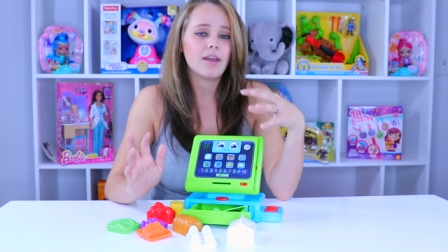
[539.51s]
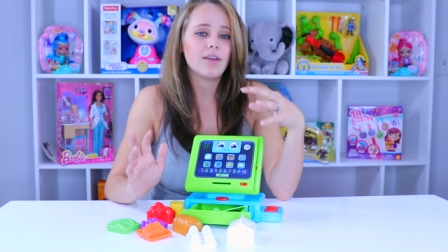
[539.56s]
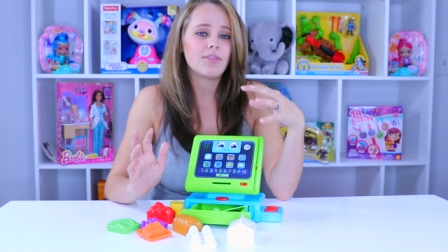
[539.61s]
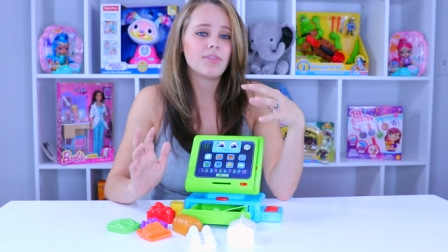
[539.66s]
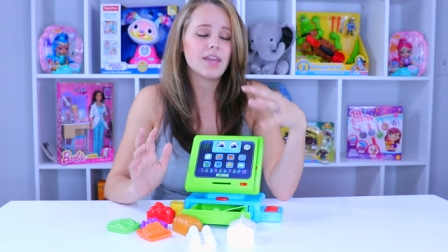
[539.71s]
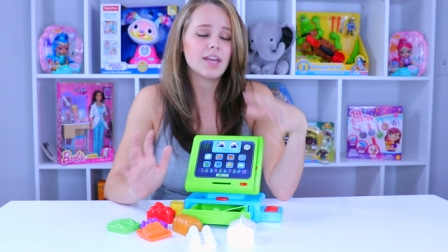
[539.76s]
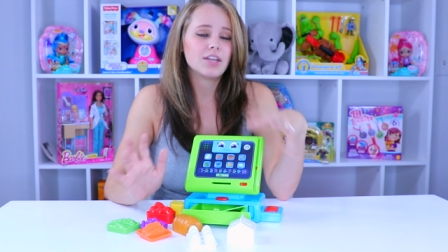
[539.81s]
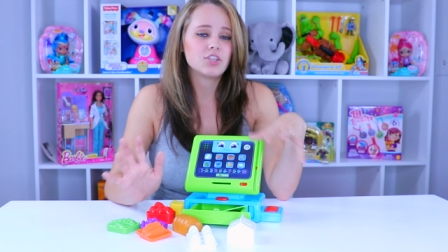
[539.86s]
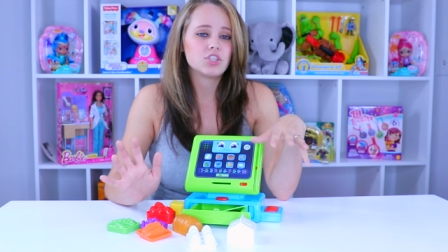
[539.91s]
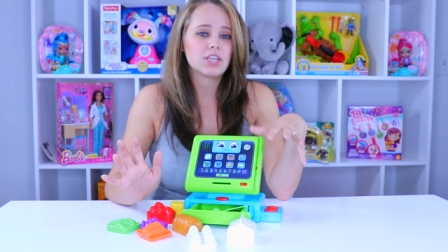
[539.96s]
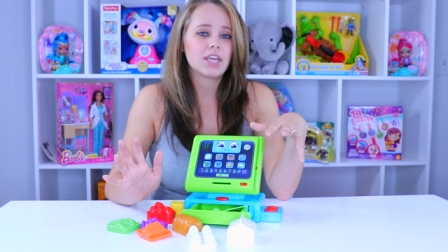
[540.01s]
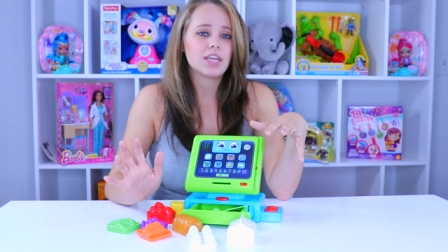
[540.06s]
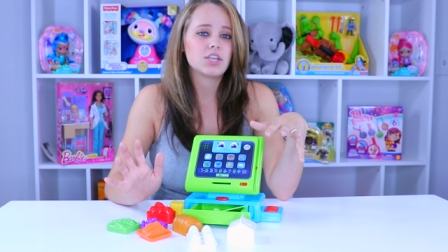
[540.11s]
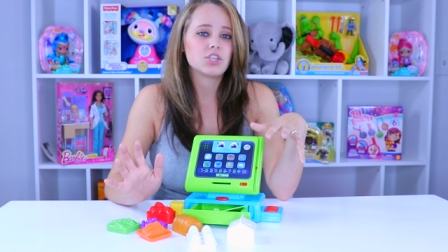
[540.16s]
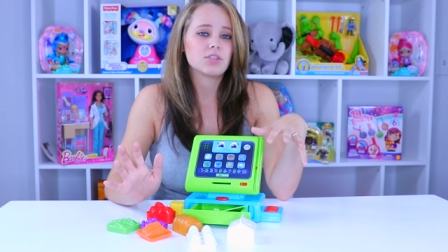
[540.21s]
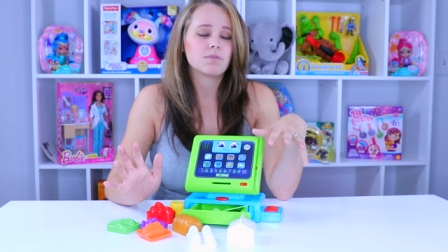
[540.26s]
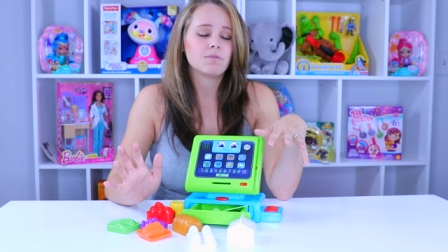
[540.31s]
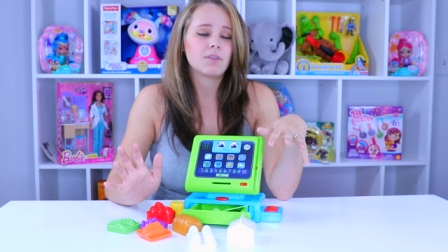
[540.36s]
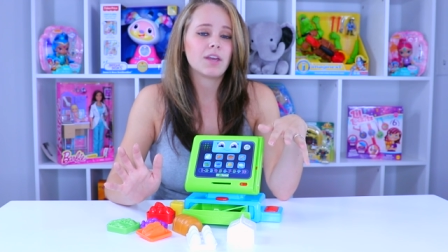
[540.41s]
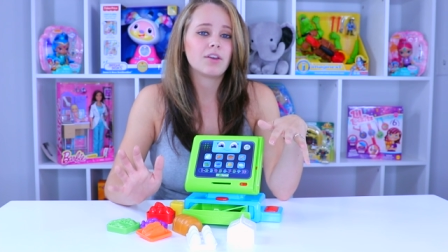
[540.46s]
And the
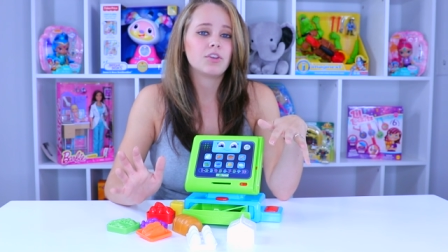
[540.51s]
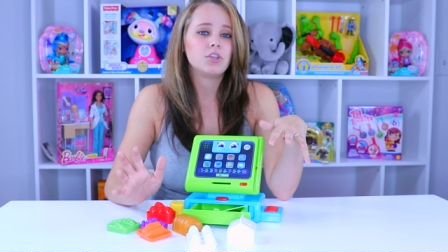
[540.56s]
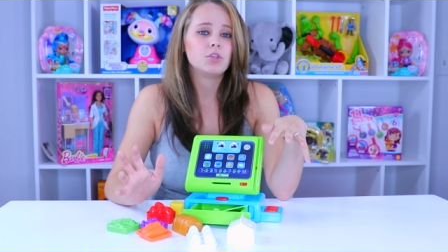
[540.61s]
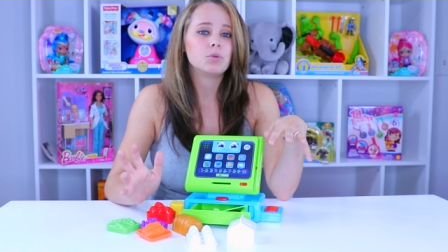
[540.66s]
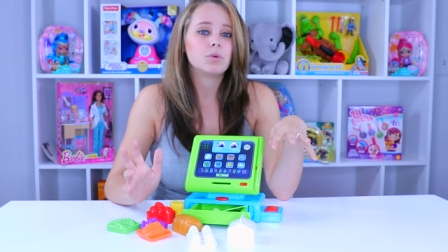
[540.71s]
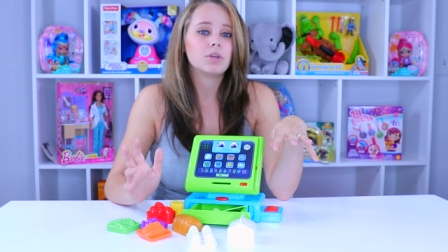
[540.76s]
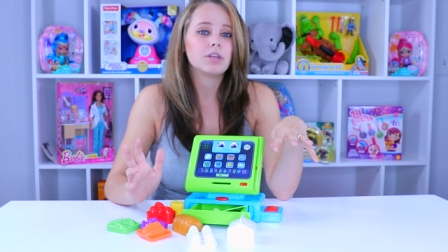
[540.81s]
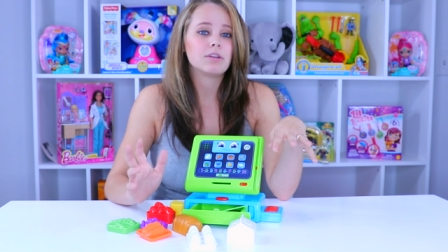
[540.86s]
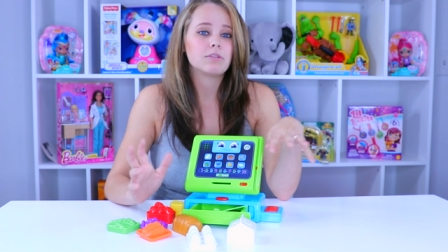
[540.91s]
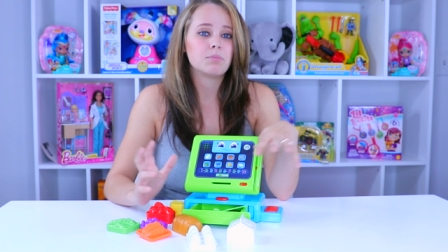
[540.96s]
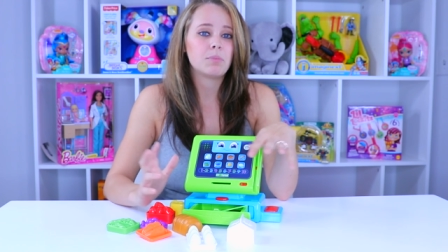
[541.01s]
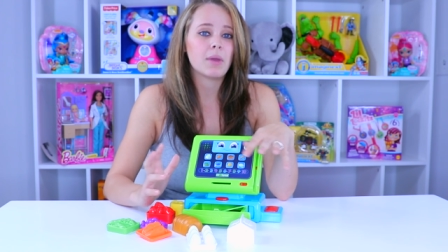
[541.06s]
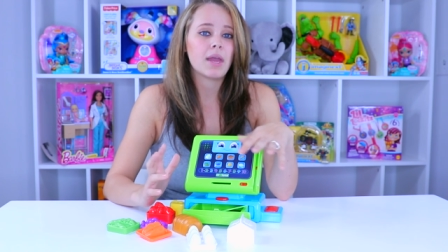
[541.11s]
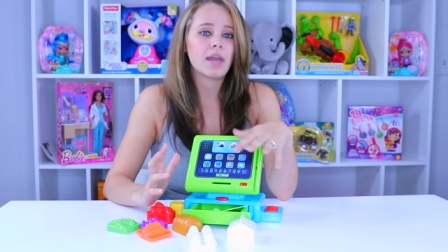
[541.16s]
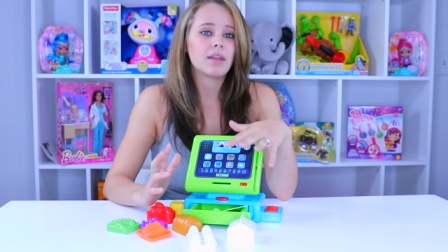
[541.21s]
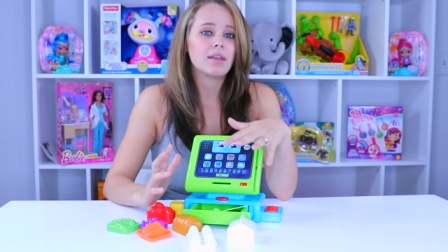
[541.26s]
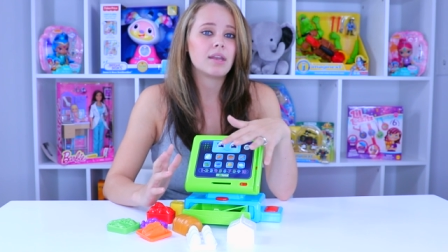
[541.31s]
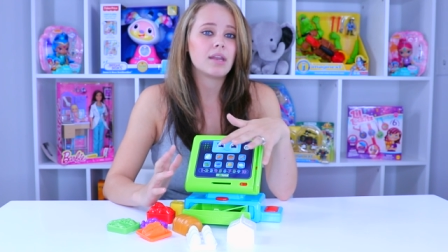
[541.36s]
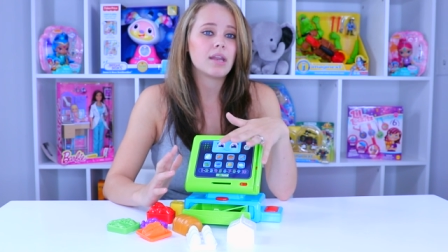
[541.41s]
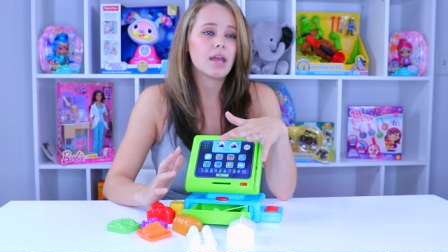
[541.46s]
education value would have
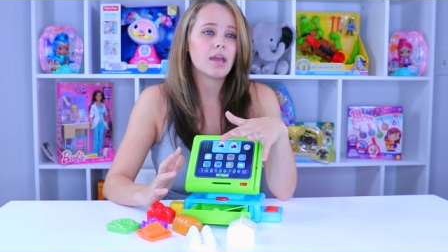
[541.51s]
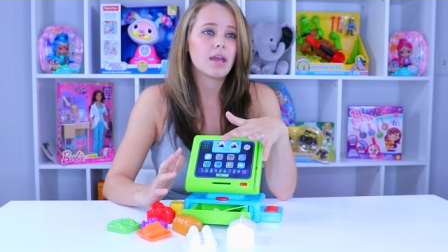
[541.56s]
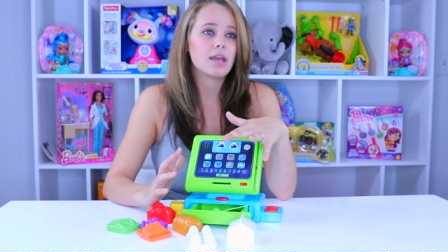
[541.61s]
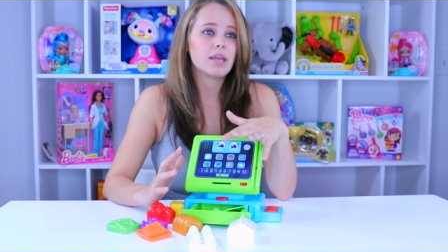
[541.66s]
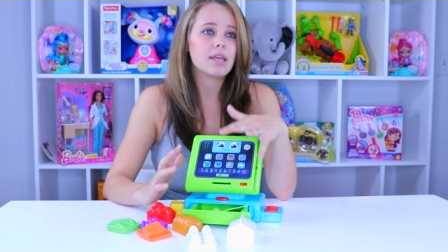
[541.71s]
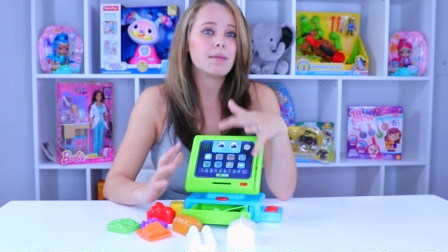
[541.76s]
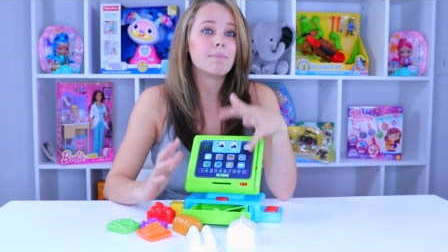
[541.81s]
been,